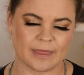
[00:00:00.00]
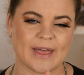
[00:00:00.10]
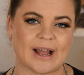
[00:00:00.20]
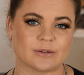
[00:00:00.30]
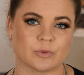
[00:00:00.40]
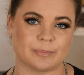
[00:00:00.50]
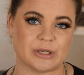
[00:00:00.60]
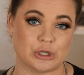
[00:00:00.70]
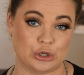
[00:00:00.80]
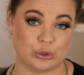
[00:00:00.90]
That would be
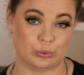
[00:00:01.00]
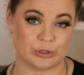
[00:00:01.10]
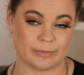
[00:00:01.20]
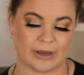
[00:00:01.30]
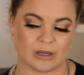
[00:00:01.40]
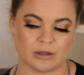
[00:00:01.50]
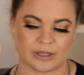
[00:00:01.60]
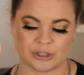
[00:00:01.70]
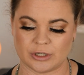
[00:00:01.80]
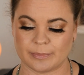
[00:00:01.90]
new to my
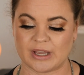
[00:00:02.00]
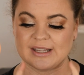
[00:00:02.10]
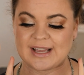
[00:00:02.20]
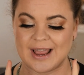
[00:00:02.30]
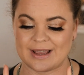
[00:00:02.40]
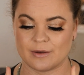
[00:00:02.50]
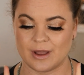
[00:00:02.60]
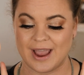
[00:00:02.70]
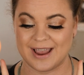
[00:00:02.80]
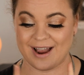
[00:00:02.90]
collection, because I,
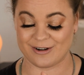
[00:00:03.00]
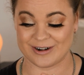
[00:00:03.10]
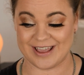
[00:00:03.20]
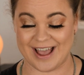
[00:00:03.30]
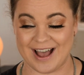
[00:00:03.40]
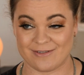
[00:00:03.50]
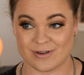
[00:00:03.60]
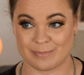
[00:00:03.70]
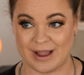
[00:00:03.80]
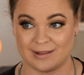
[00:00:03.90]
A, I already have
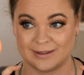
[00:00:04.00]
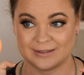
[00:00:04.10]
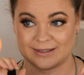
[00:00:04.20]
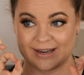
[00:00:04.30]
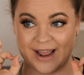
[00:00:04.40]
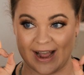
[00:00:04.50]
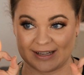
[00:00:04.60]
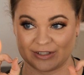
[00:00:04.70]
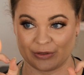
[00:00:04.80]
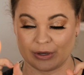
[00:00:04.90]
a palette that
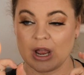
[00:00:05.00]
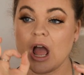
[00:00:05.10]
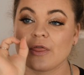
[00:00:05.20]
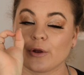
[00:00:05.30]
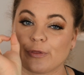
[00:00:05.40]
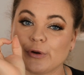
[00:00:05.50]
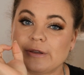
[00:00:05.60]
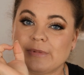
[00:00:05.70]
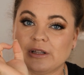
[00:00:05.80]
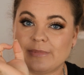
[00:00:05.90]
has, they're thirty
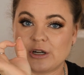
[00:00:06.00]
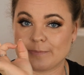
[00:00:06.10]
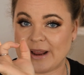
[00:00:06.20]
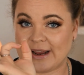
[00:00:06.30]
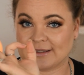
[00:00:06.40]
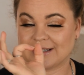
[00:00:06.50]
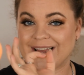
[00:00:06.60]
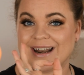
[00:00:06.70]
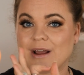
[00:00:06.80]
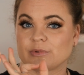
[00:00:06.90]
millimeter pans,
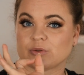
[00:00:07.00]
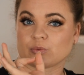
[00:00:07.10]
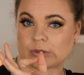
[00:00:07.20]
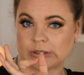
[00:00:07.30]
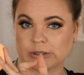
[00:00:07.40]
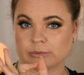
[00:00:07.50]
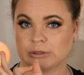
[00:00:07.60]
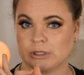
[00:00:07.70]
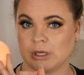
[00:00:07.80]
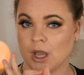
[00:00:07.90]
and I was really,
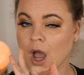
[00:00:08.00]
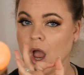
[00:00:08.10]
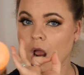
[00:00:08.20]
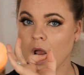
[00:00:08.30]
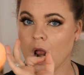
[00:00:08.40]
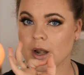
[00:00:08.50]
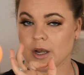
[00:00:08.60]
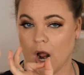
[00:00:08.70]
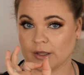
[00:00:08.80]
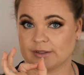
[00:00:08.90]
really
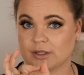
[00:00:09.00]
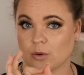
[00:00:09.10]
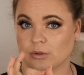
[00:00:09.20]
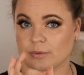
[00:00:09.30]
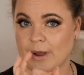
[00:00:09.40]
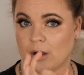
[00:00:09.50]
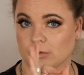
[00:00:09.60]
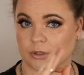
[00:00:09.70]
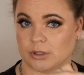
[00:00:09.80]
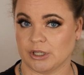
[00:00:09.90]
not stoked
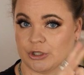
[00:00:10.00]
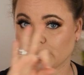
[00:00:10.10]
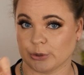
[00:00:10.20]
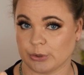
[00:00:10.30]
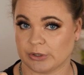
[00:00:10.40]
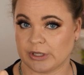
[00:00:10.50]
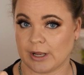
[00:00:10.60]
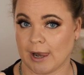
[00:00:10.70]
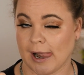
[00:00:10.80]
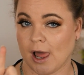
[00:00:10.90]
about
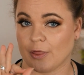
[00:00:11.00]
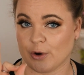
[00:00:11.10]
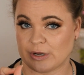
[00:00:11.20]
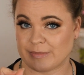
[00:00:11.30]
introducing a thirty